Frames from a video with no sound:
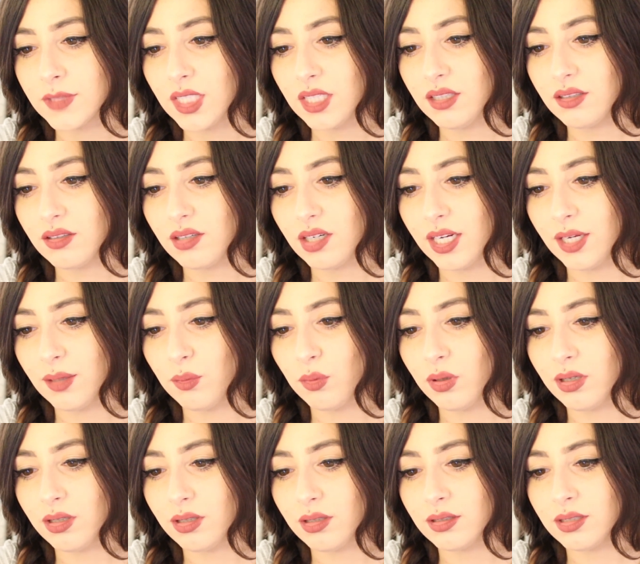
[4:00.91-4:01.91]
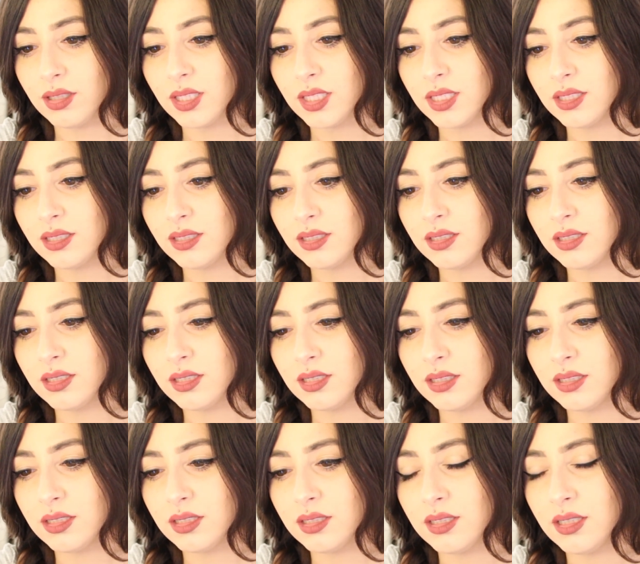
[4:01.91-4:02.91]
Alright, well,
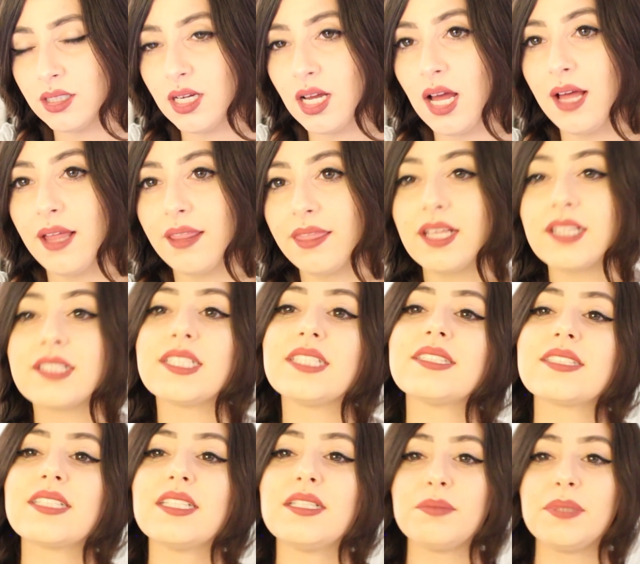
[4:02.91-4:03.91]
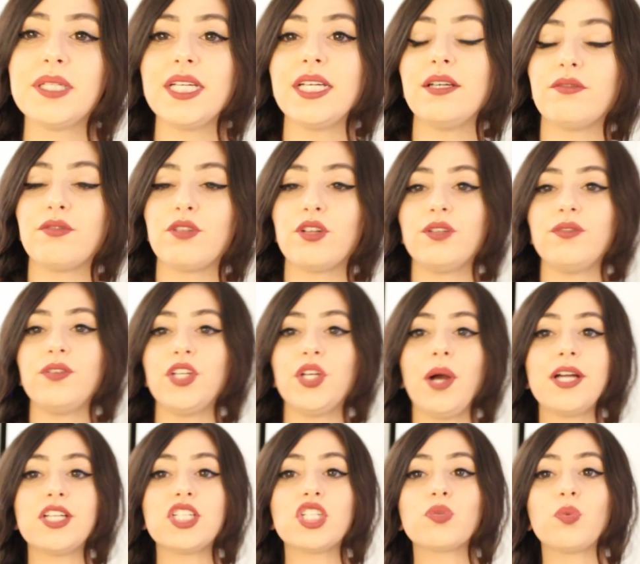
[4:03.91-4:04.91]
think that's going to be it for the video.
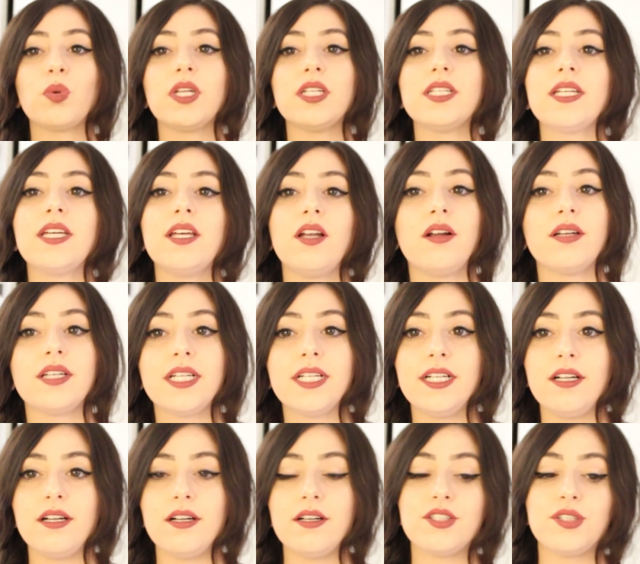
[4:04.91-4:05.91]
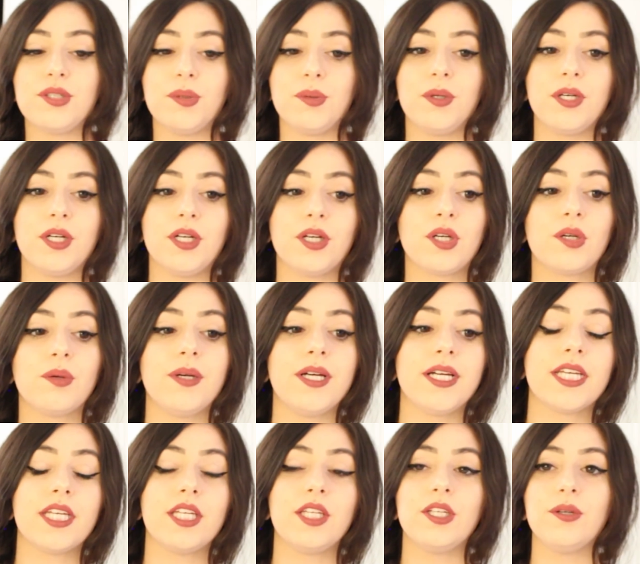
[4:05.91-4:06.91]
I just wanted to get on here, do a
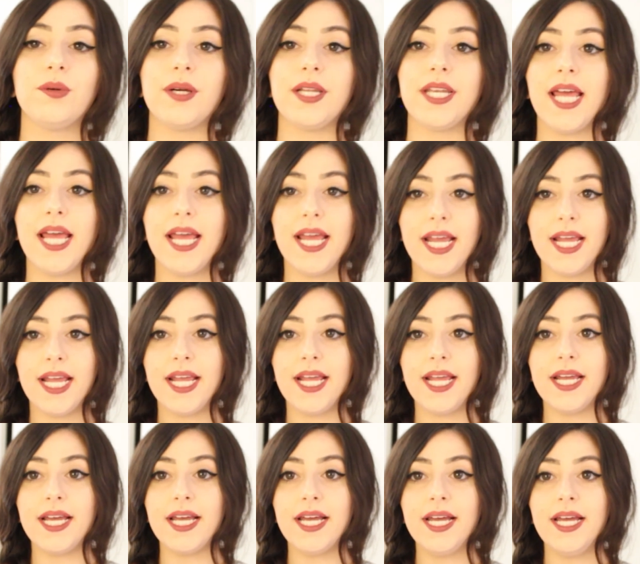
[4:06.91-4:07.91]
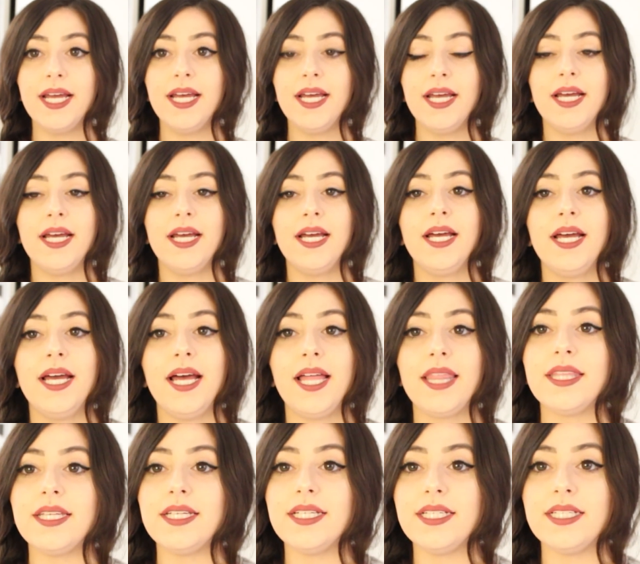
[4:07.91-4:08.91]
quick Q&A,
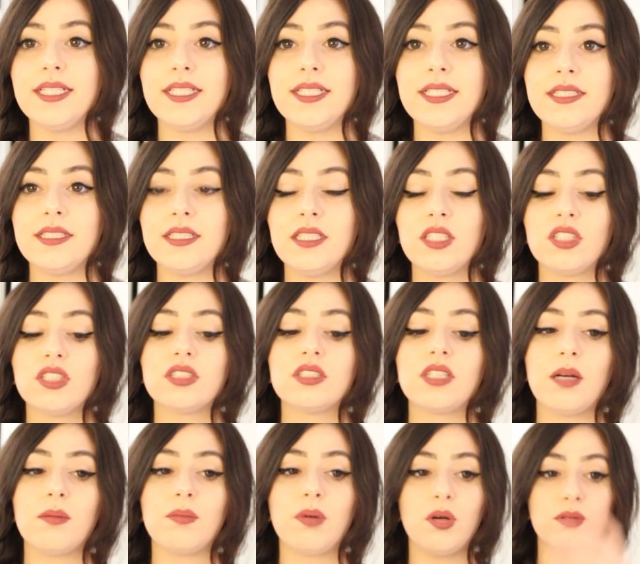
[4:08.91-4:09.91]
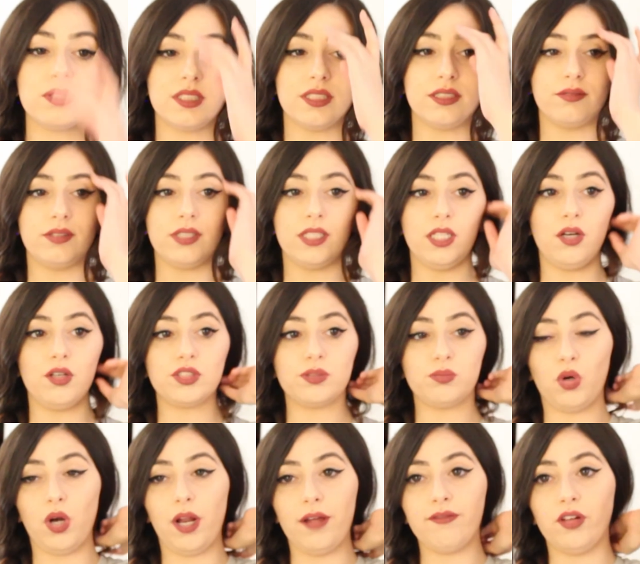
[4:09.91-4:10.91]
and then start posting videos
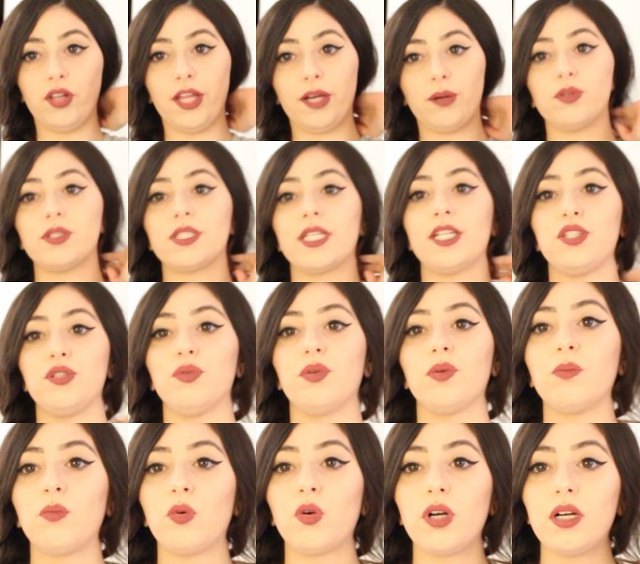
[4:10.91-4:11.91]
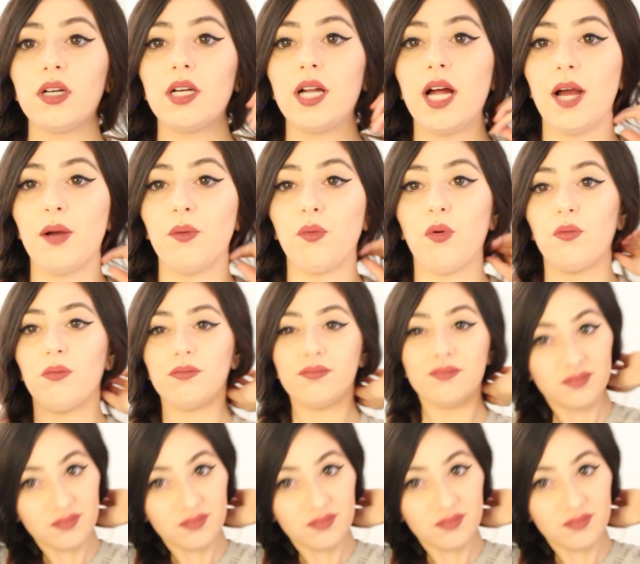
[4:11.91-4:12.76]
more. I feel like once I do it more, I won't,